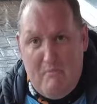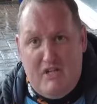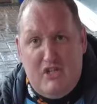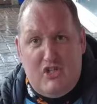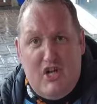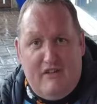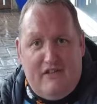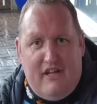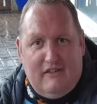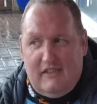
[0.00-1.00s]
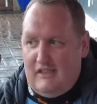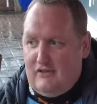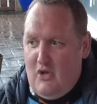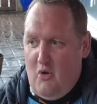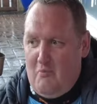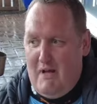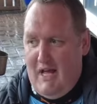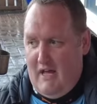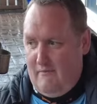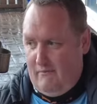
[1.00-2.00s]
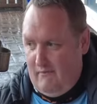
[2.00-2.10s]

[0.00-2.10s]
Bitter shandy, no better.